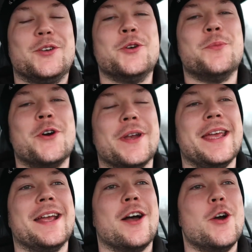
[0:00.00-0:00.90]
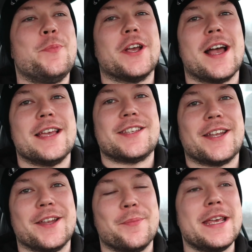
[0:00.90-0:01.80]
Good morning, I hope you guys
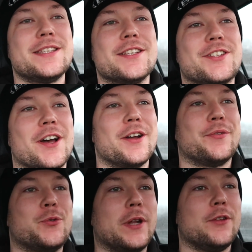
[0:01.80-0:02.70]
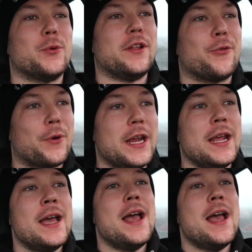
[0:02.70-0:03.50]
had an amazing start of 2023.